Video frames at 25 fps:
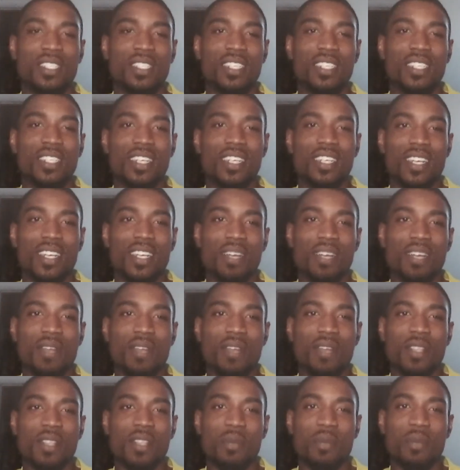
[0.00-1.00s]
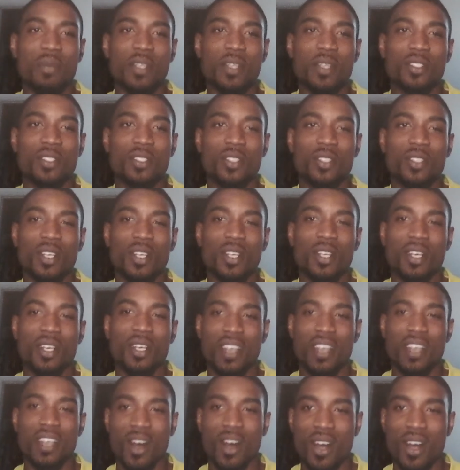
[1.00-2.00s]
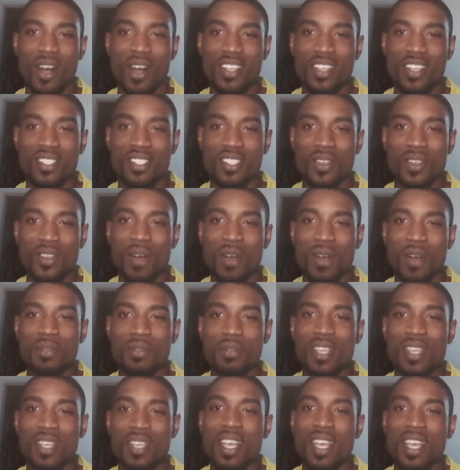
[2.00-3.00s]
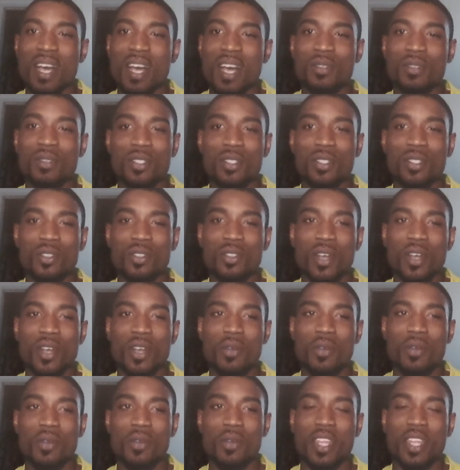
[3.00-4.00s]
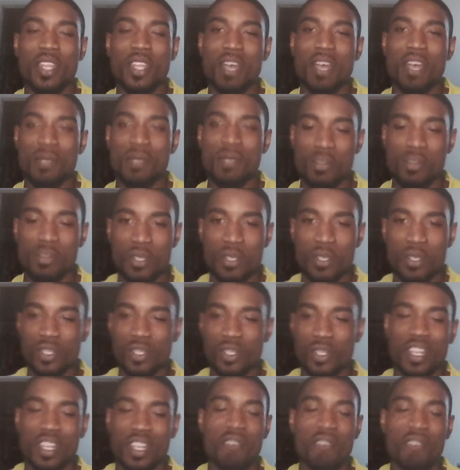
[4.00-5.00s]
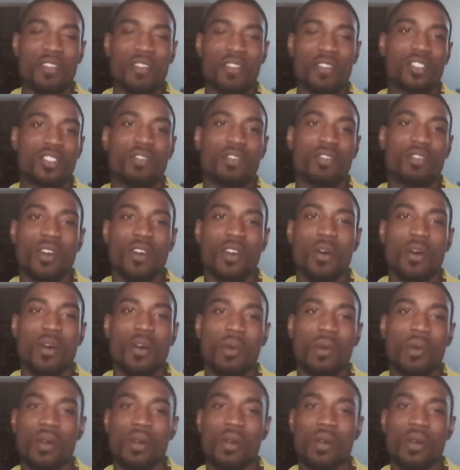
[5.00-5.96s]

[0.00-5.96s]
I'm not the best artist, so I'm still trying to work it out, Miss Mitchell. Can I finish it for homework?